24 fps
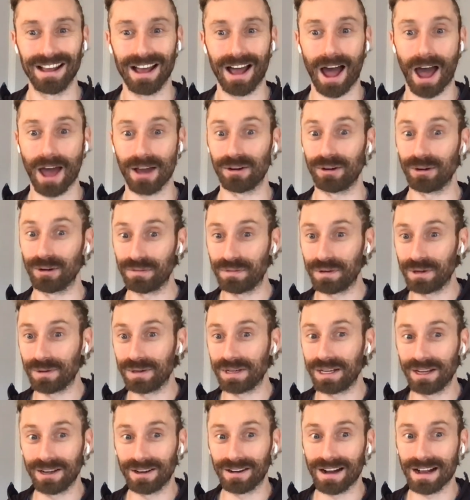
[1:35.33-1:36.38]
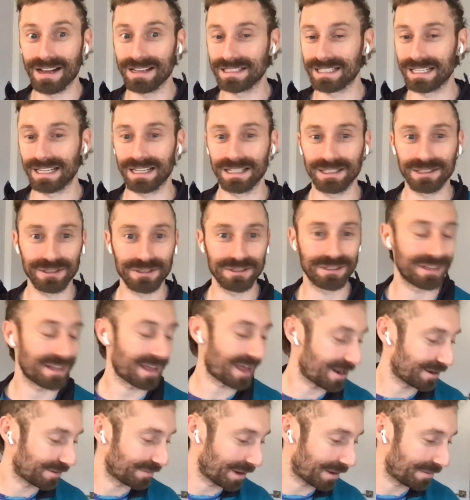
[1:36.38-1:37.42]
I don't know if anyone here has an answer to
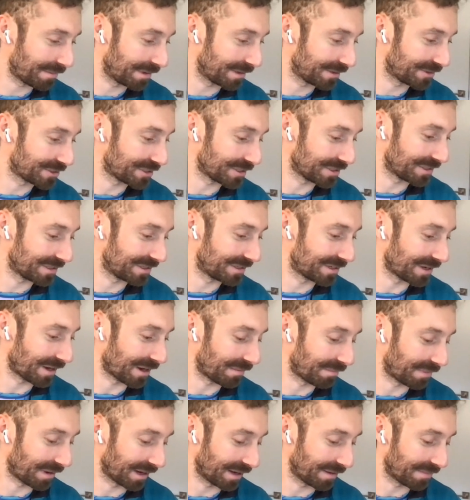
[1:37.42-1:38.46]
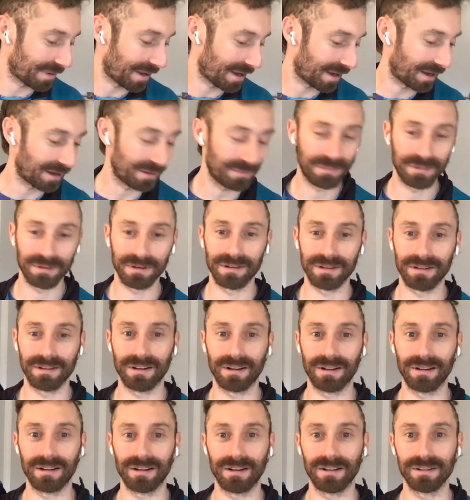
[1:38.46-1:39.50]
that, or maybe you should bring it back up when
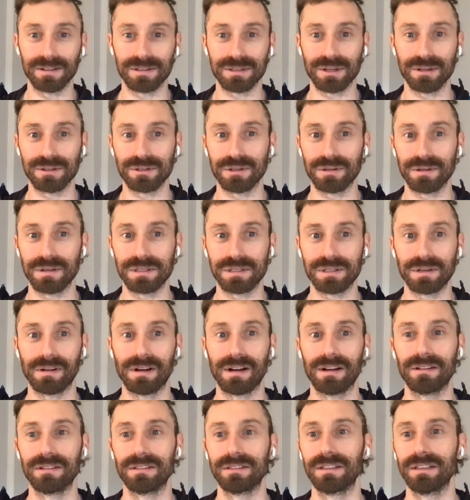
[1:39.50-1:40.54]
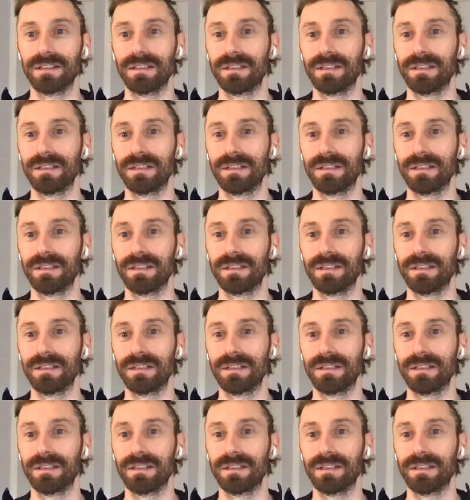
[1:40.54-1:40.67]
Alessandro is around.